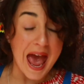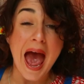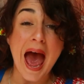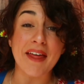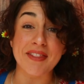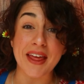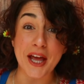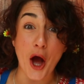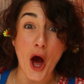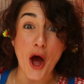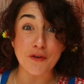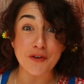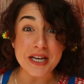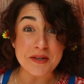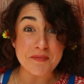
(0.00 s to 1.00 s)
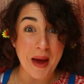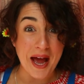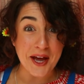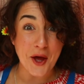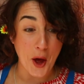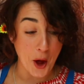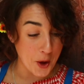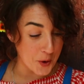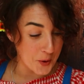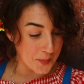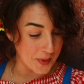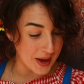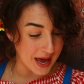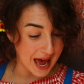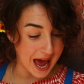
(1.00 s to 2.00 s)
And they hurried back
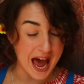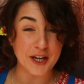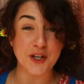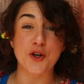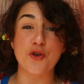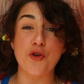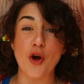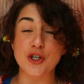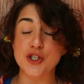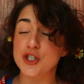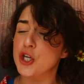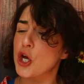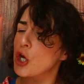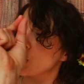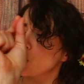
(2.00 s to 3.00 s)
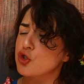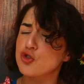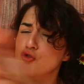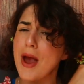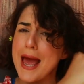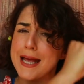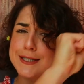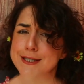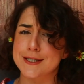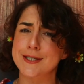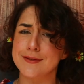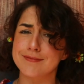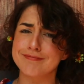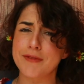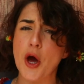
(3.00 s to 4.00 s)
home and crossed
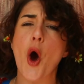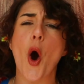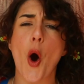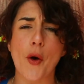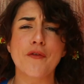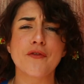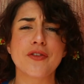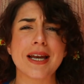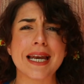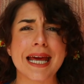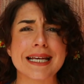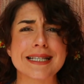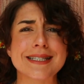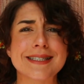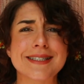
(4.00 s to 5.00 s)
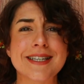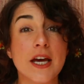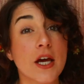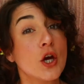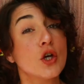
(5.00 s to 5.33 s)
dress off the list.